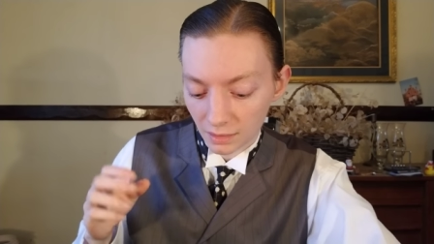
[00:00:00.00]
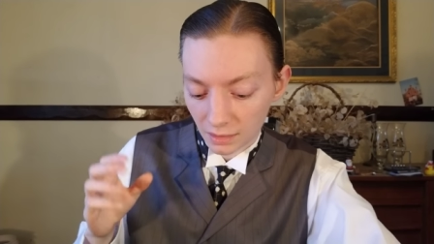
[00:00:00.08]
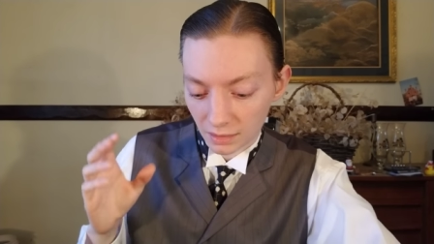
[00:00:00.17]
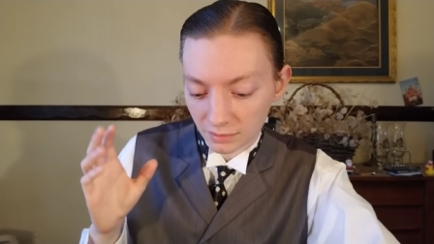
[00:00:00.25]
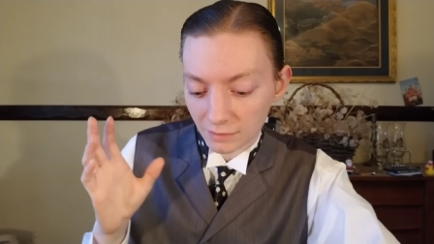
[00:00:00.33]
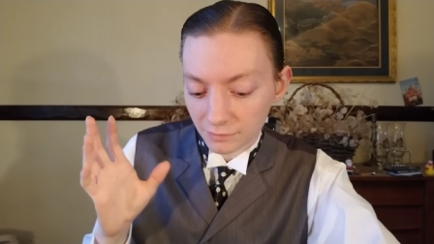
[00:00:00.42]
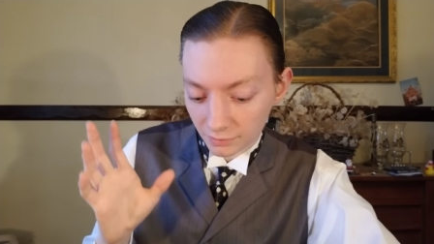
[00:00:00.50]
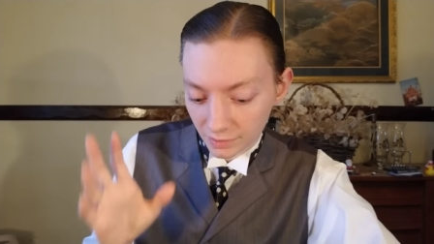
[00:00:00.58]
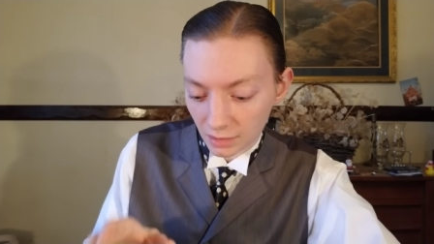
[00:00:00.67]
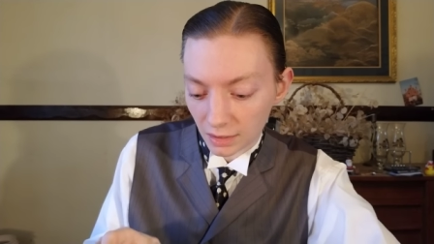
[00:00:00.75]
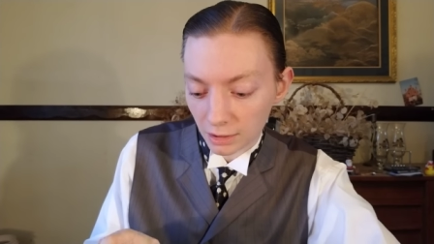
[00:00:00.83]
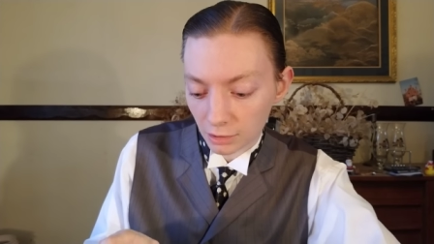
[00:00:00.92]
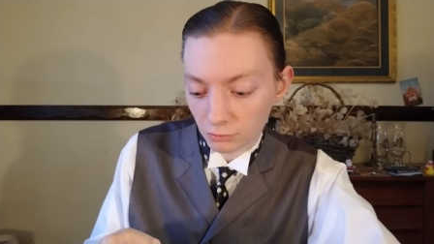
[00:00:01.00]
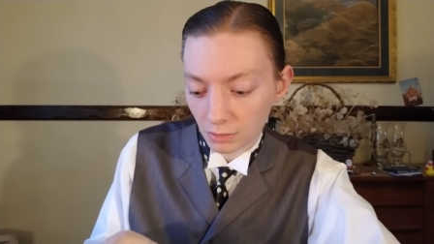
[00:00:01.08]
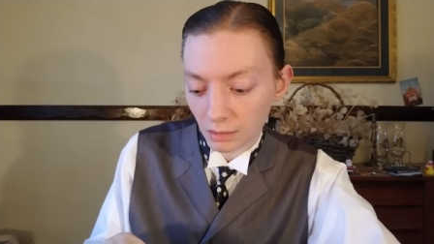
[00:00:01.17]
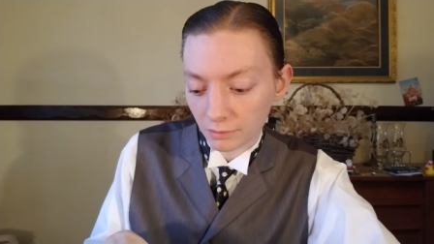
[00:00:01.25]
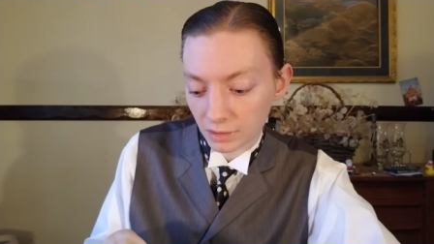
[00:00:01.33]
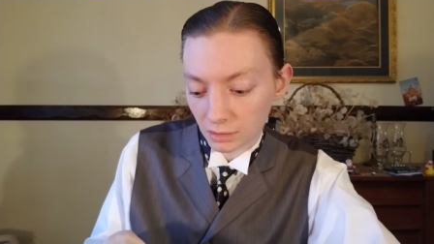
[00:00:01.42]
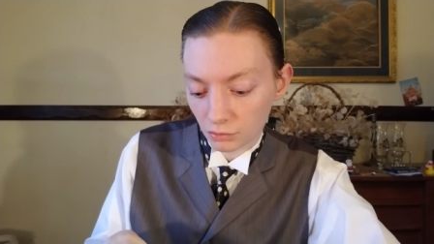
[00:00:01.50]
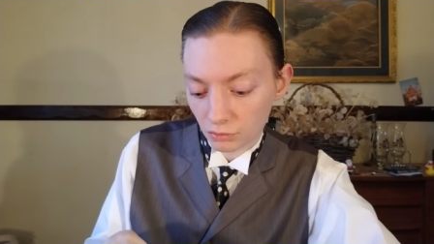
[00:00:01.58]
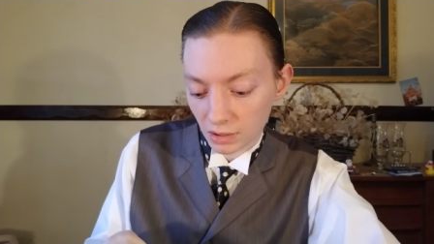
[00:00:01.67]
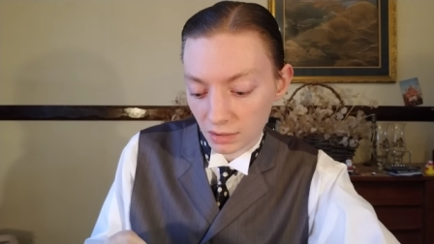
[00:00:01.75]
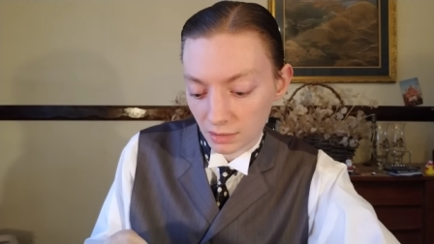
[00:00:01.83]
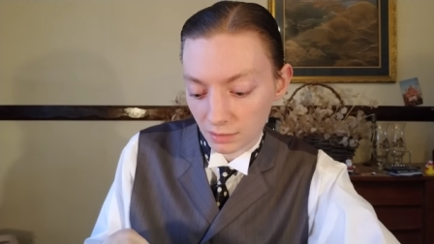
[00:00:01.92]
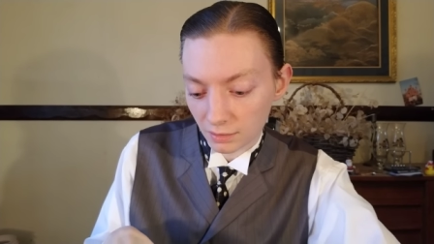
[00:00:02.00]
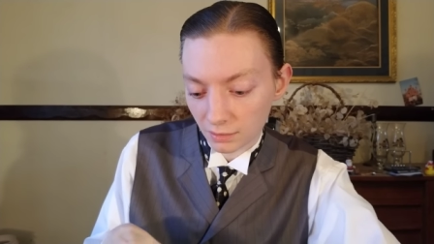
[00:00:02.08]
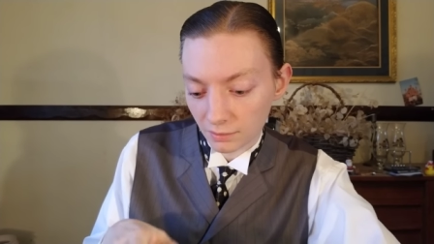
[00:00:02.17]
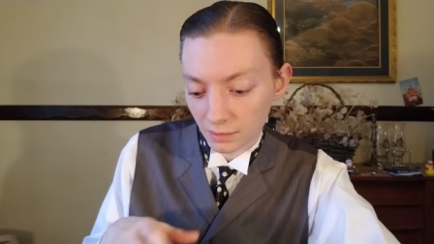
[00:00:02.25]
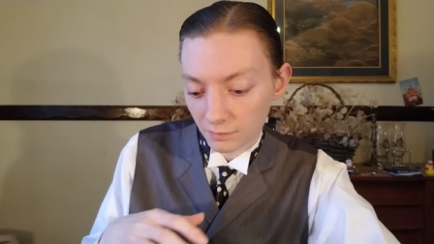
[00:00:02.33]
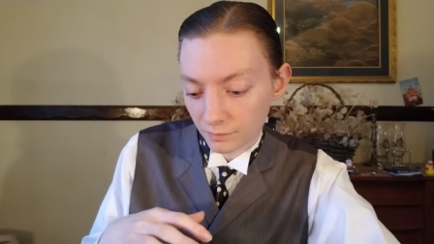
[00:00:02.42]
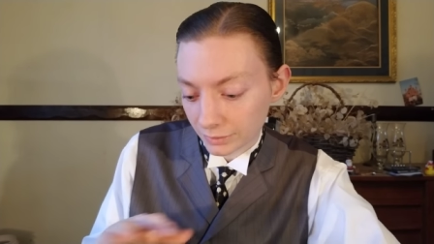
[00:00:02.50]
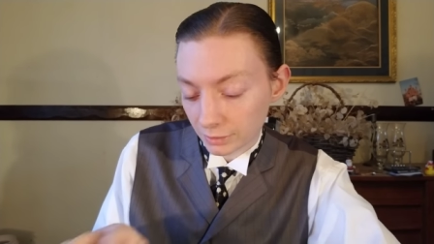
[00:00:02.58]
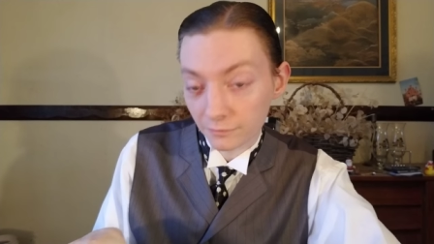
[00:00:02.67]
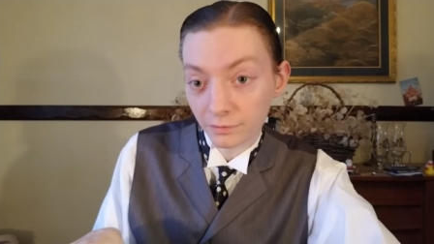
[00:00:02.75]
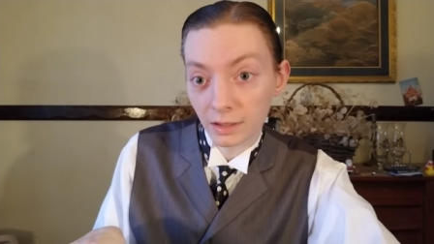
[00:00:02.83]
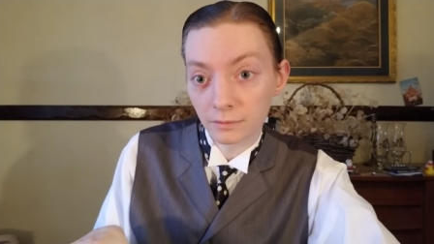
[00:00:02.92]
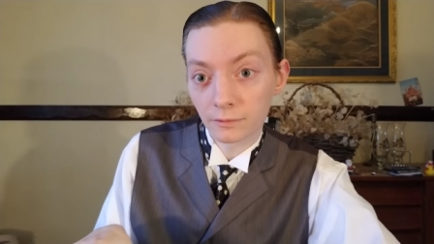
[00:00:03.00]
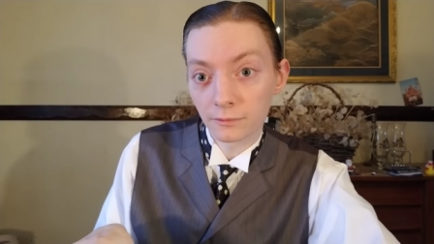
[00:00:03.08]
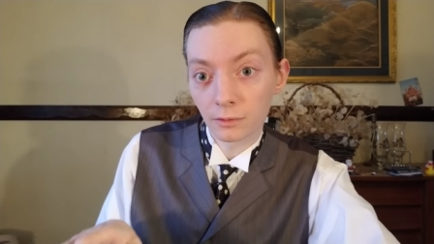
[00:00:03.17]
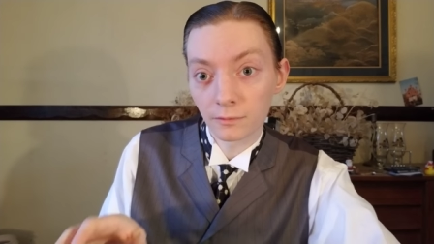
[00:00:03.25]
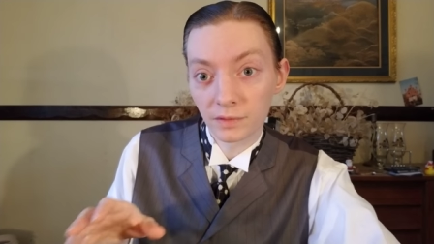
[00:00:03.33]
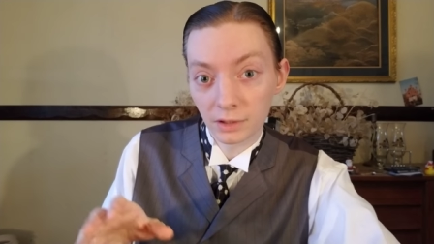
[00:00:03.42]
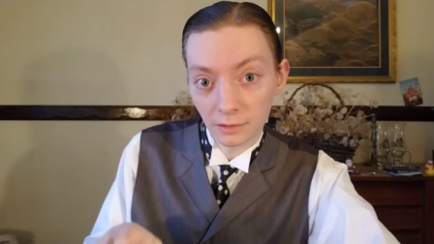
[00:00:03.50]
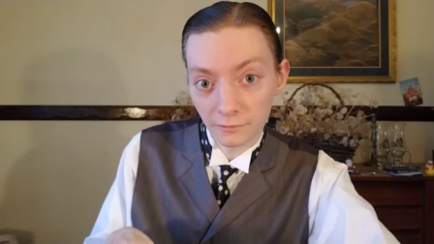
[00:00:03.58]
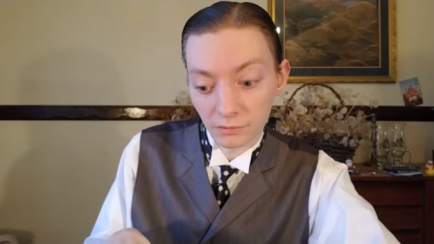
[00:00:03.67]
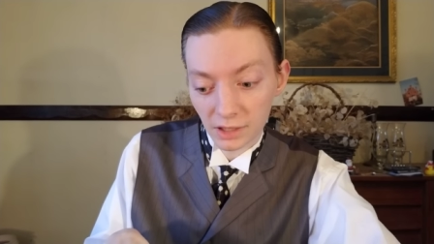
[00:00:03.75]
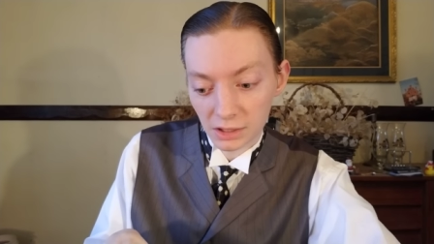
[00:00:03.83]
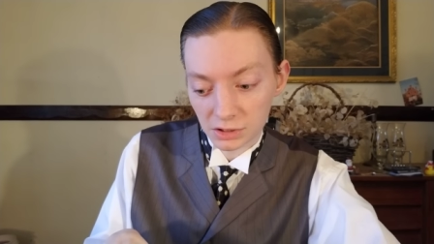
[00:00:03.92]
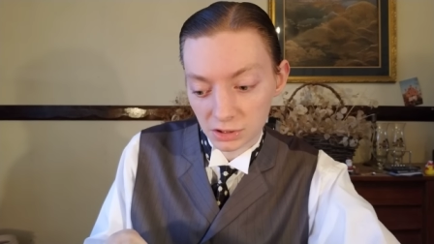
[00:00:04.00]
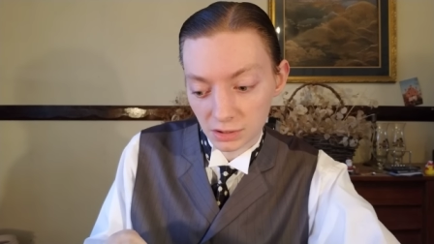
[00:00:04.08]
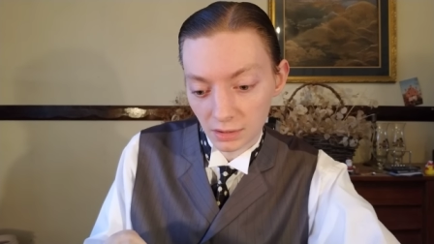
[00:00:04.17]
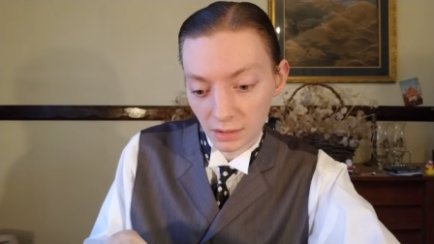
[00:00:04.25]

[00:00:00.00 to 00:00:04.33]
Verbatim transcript: Uh, definitely higher quality ingredients, very flavorful, very fresh,